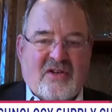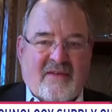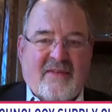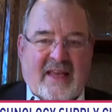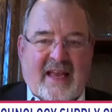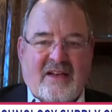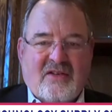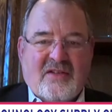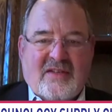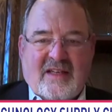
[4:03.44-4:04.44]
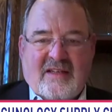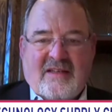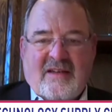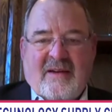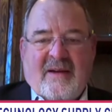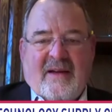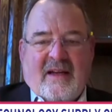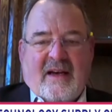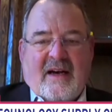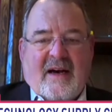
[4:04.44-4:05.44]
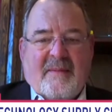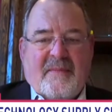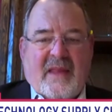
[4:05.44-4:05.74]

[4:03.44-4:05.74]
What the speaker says: of the agencies. And